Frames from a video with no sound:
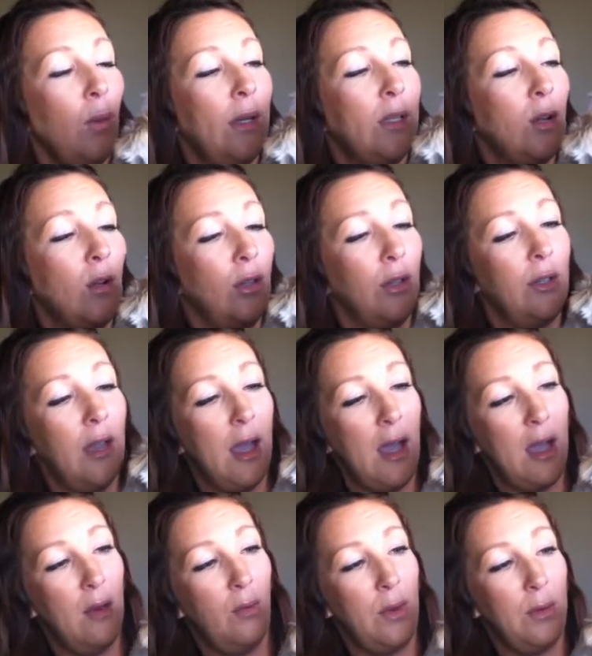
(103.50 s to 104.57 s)
we told her
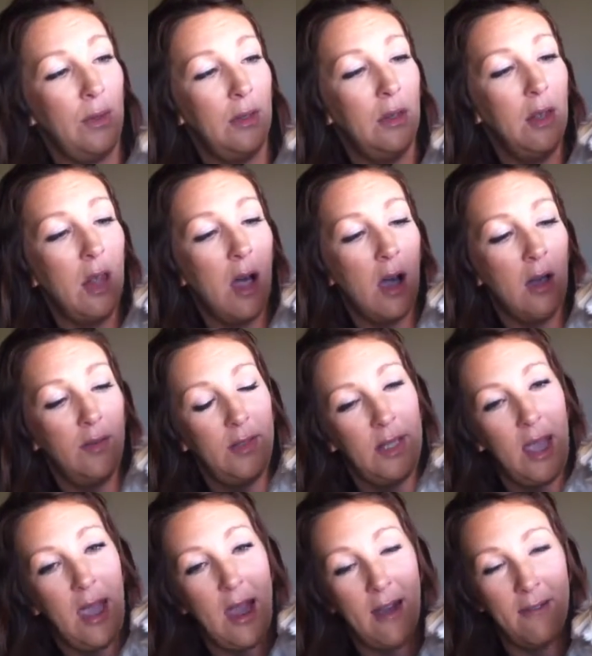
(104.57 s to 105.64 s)
that we would love
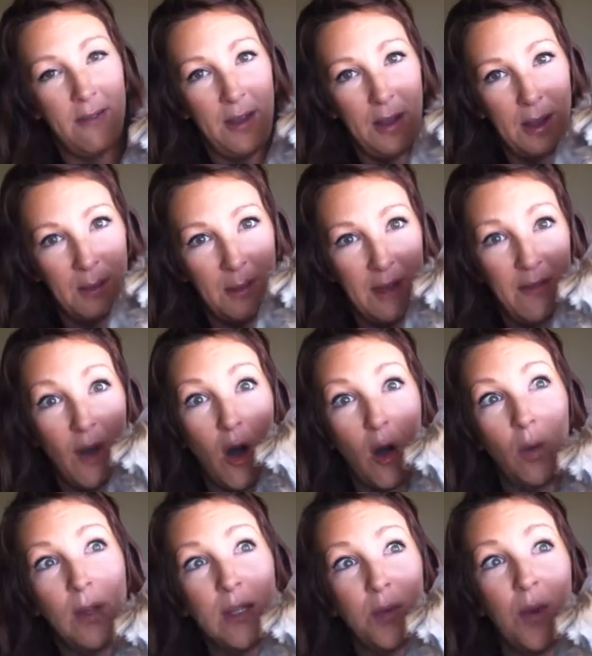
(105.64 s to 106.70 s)
to have him. I've
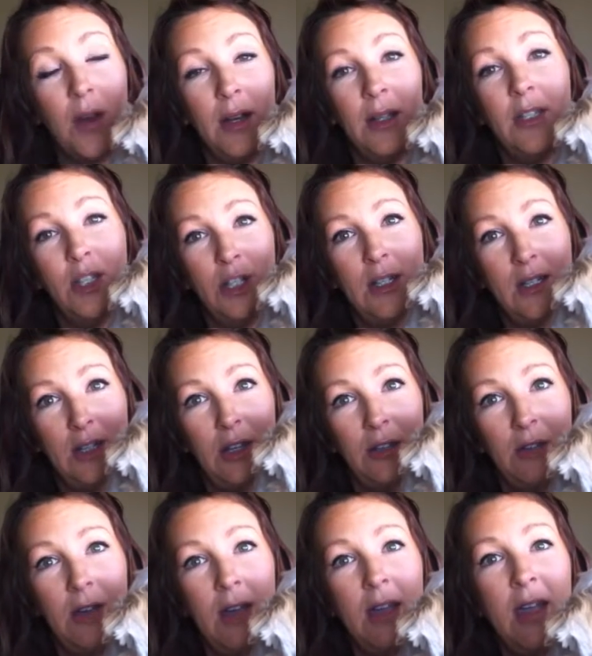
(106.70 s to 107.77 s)
always wanted a Shih
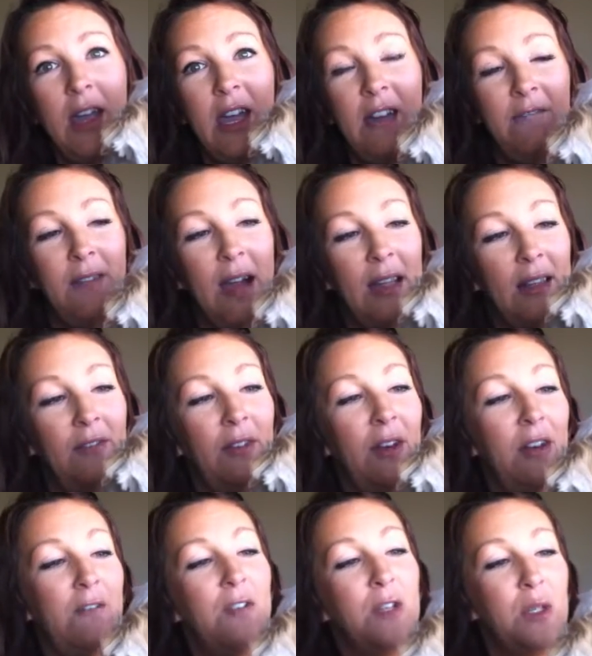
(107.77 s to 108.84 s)
Tzu. In fact, the
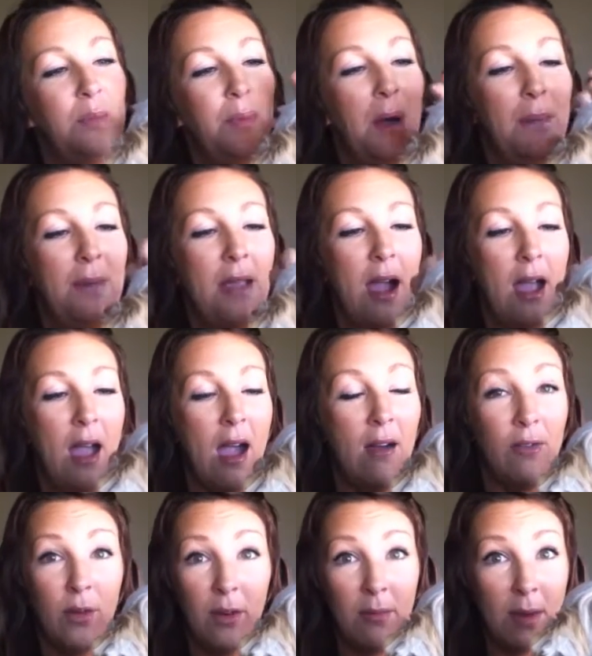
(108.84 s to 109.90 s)
very first puppy I
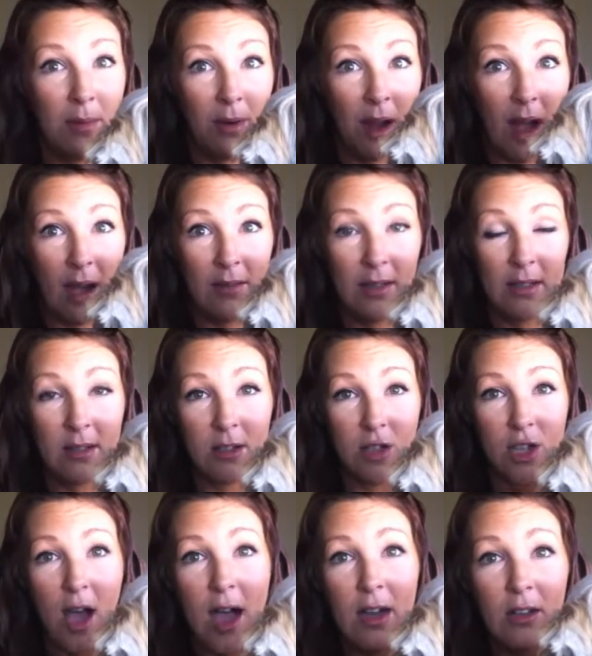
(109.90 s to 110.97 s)
ever remember having as a
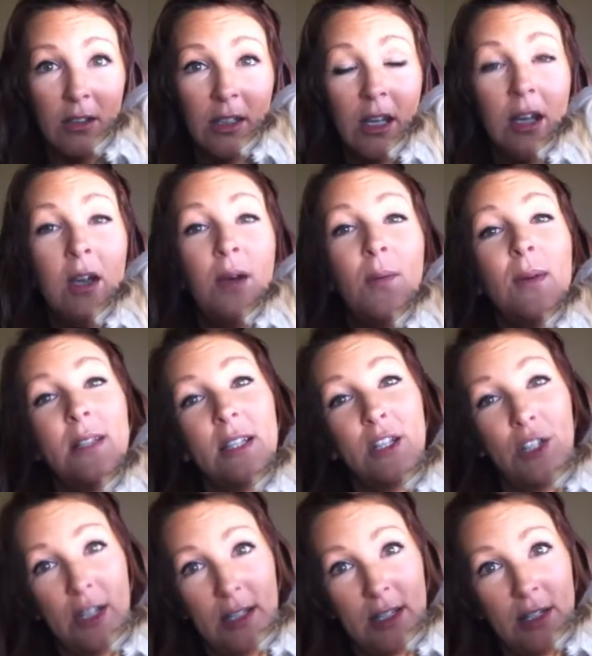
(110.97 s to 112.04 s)
child was a
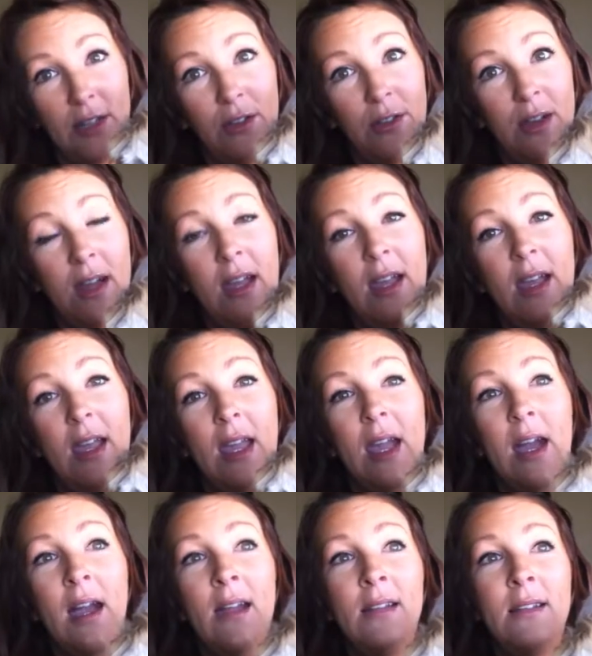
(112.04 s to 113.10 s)
Shih Tzu,
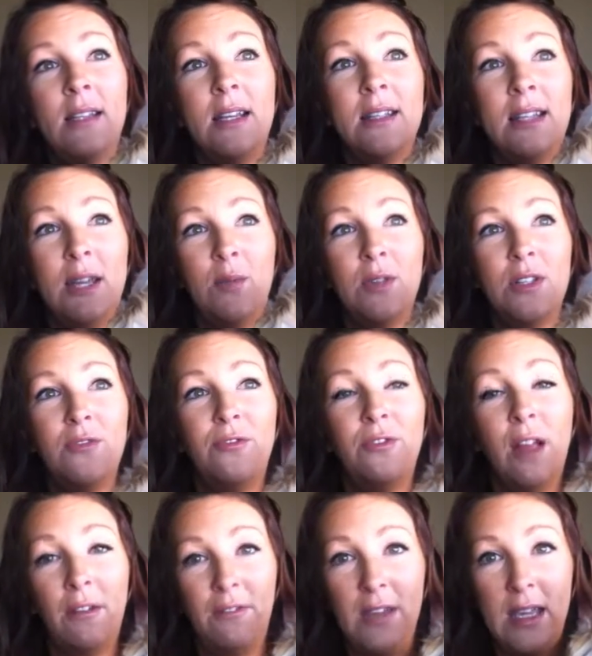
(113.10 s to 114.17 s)
and his name was
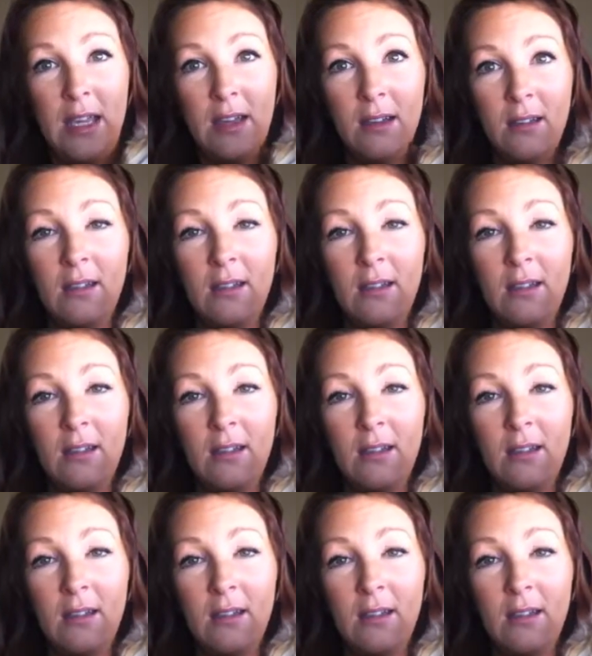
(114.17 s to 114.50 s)
Fluffy,